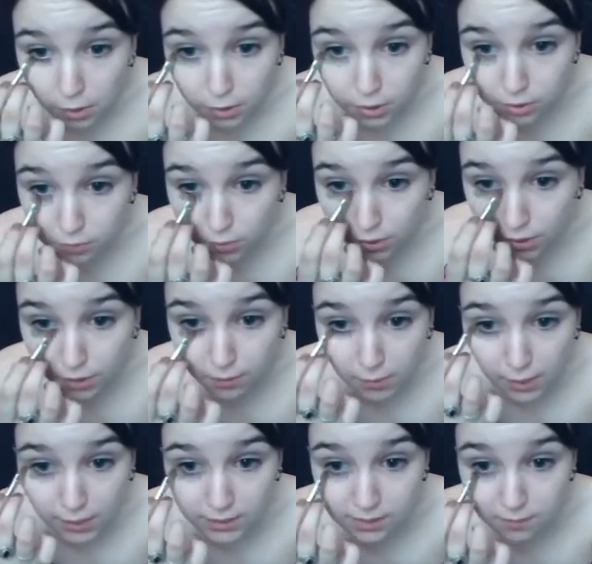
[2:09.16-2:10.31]
Just want to
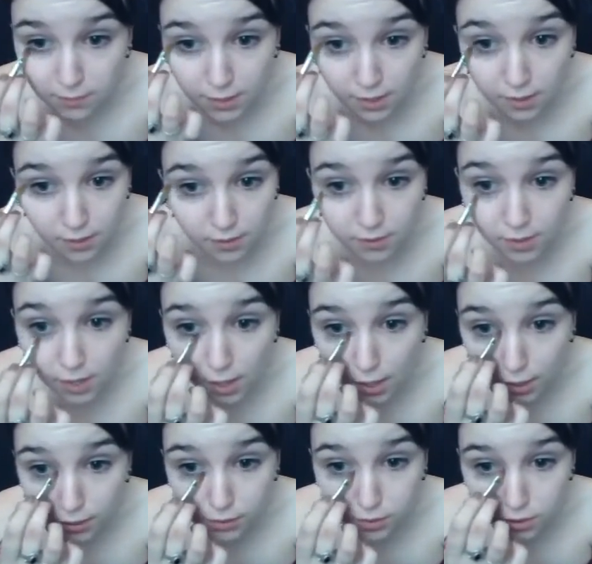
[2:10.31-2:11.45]
apply some of that under the
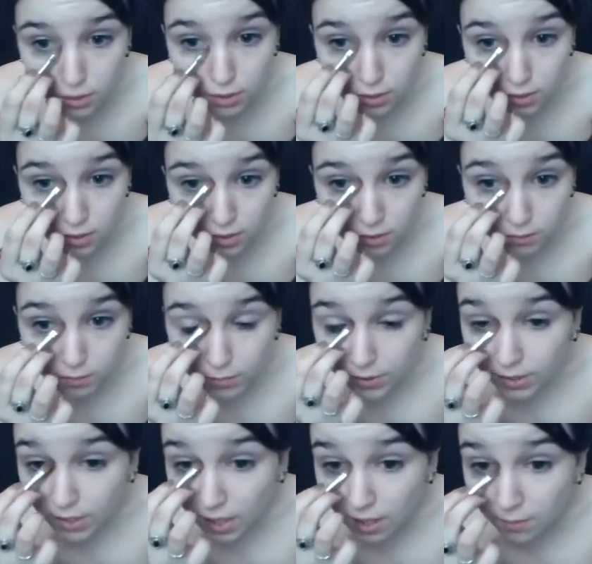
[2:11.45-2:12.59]
eyes, bring
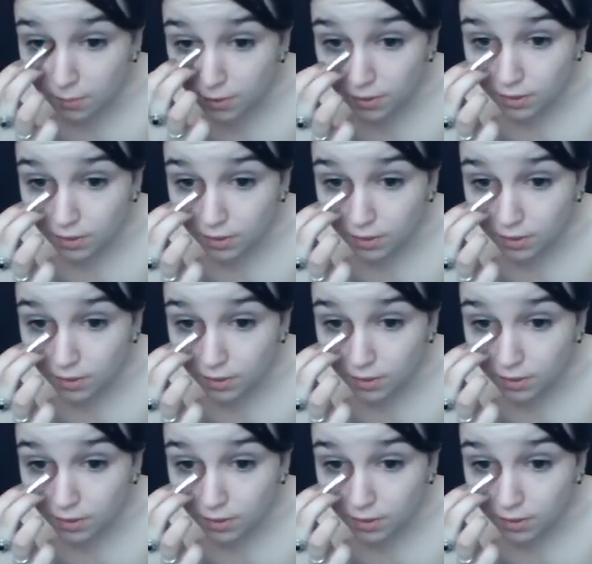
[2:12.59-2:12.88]
it up